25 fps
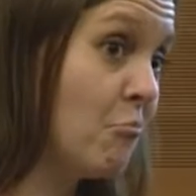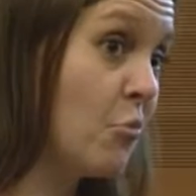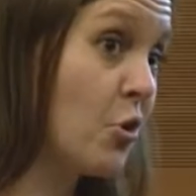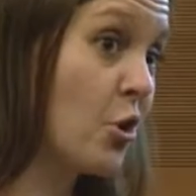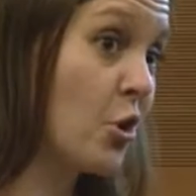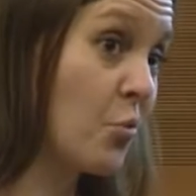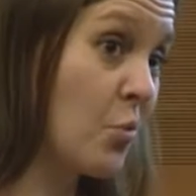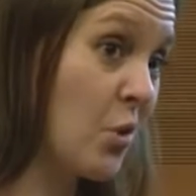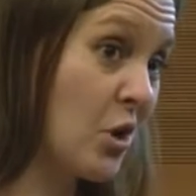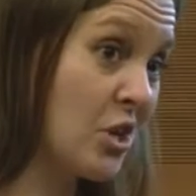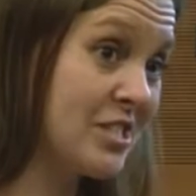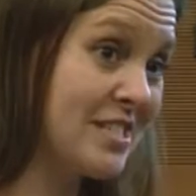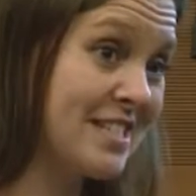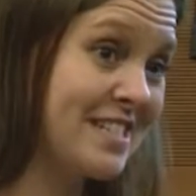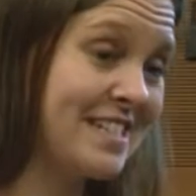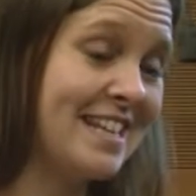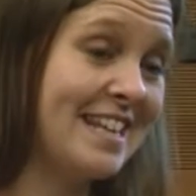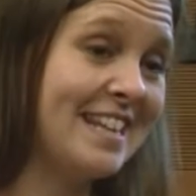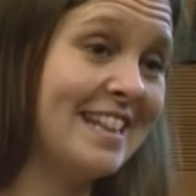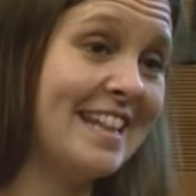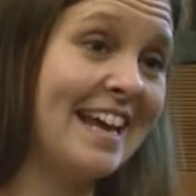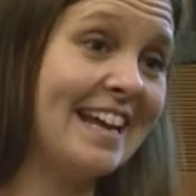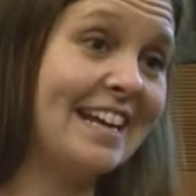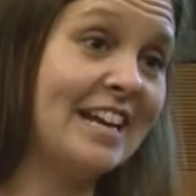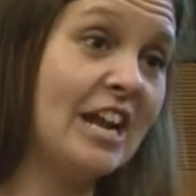more words
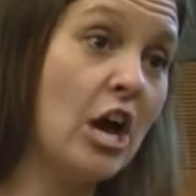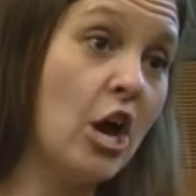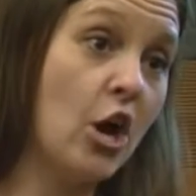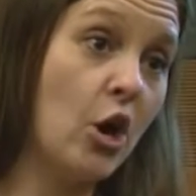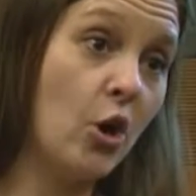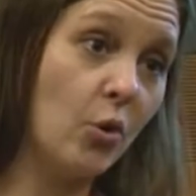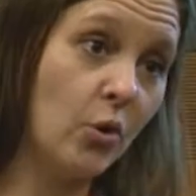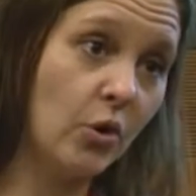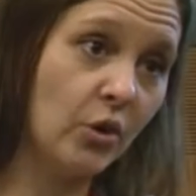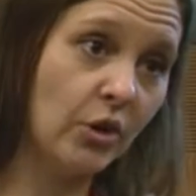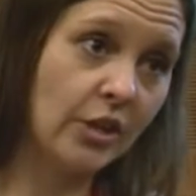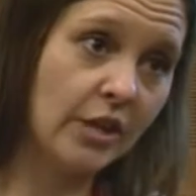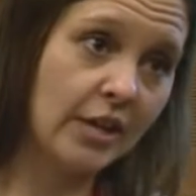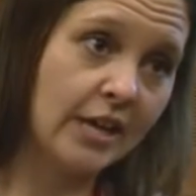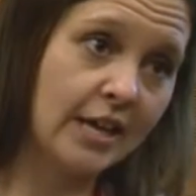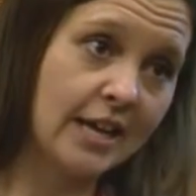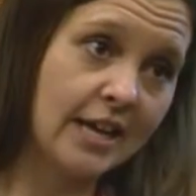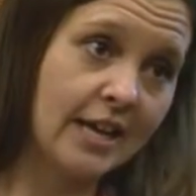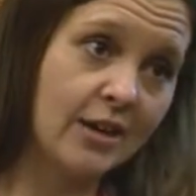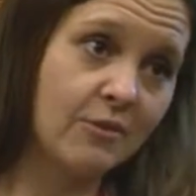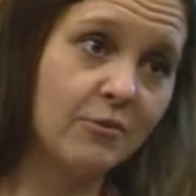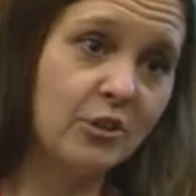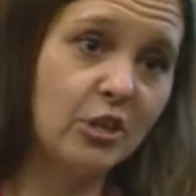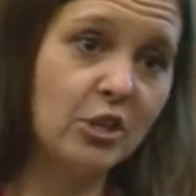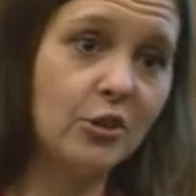than they know.
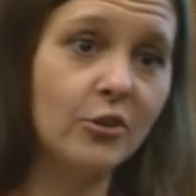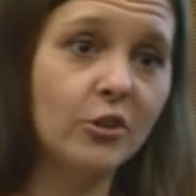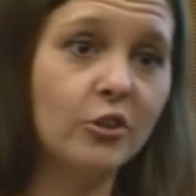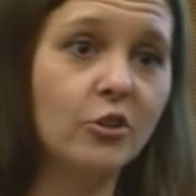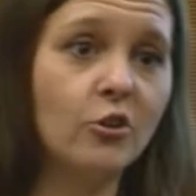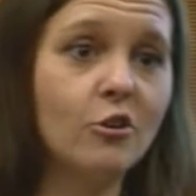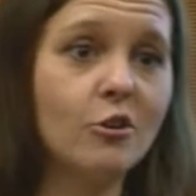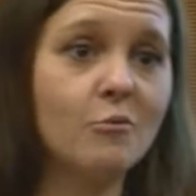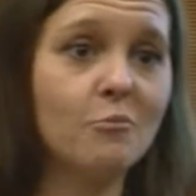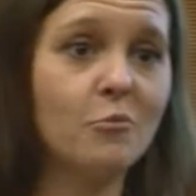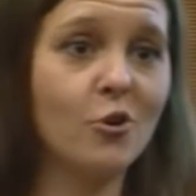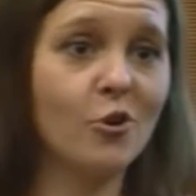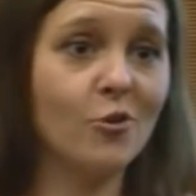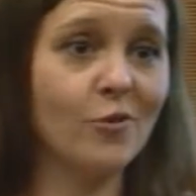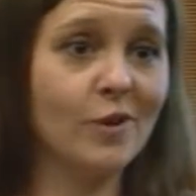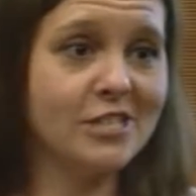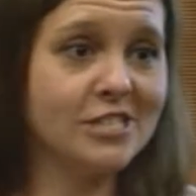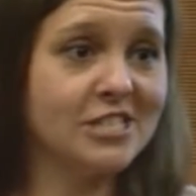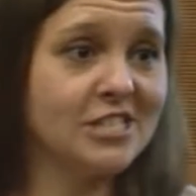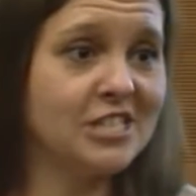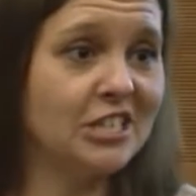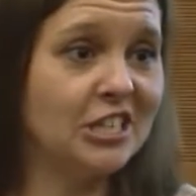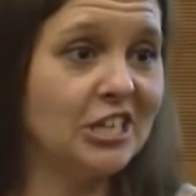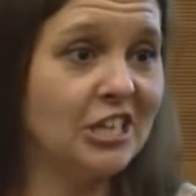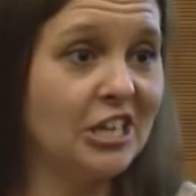And when you ignore more
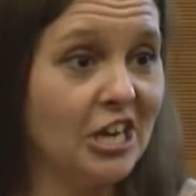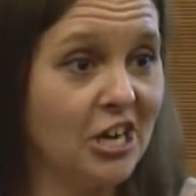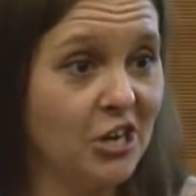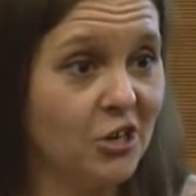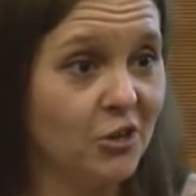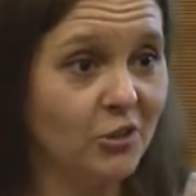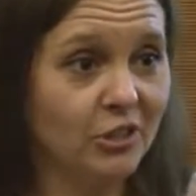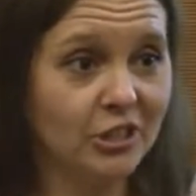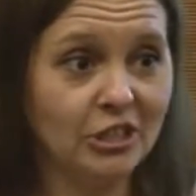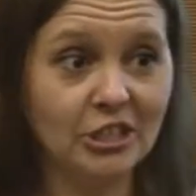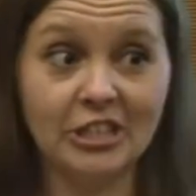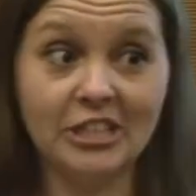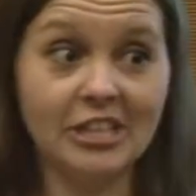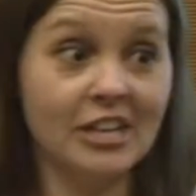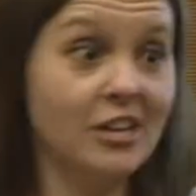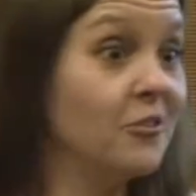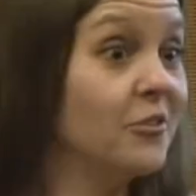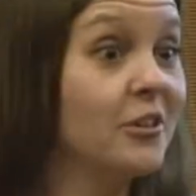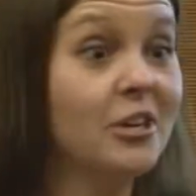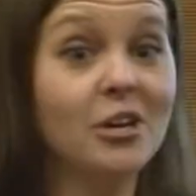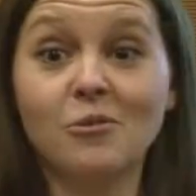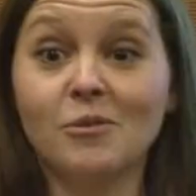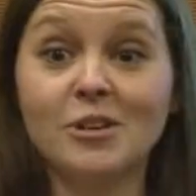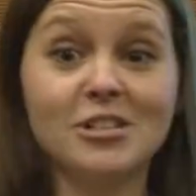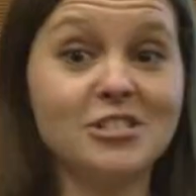words than you know, you
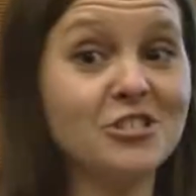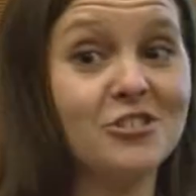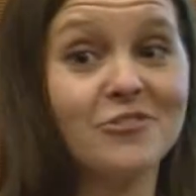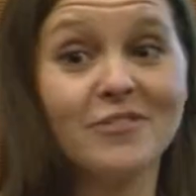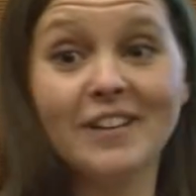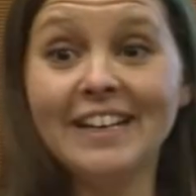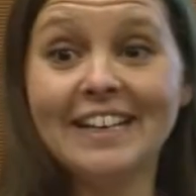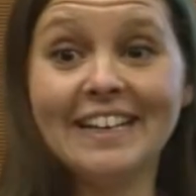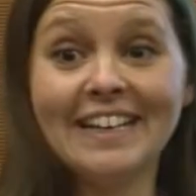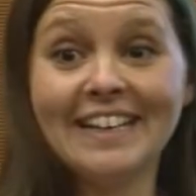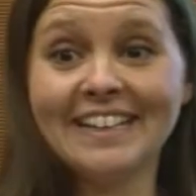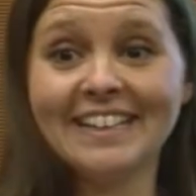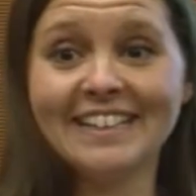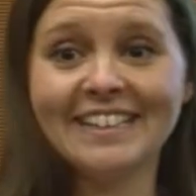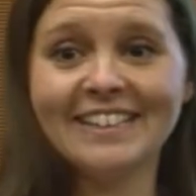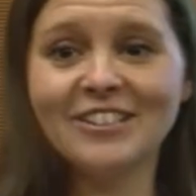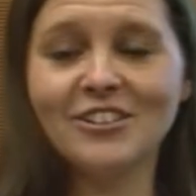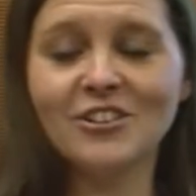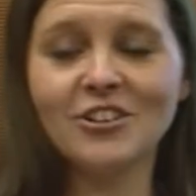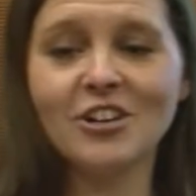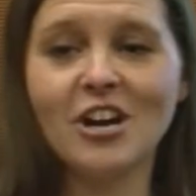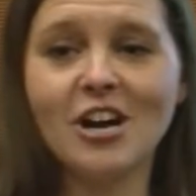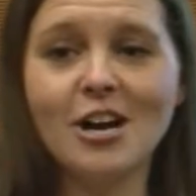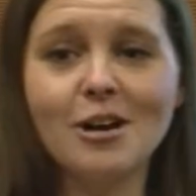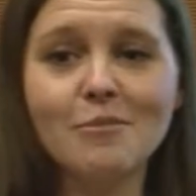don't know what you're reading.
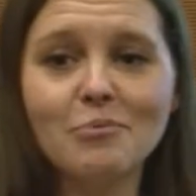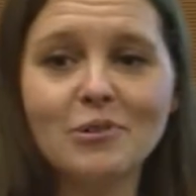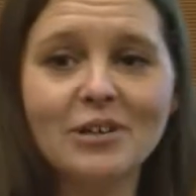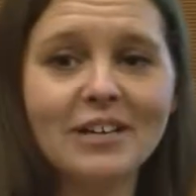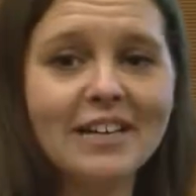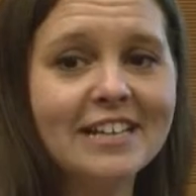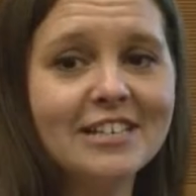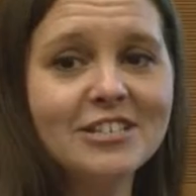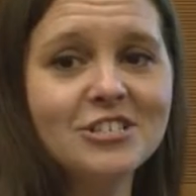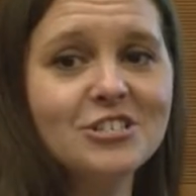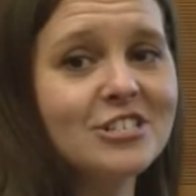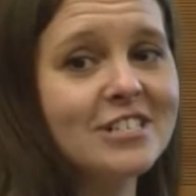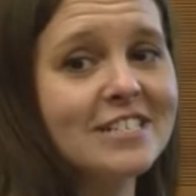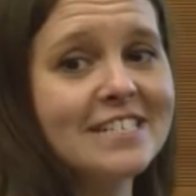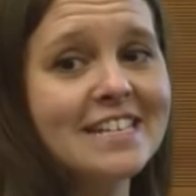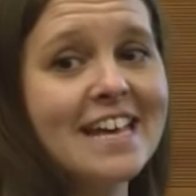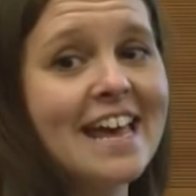Your comprehension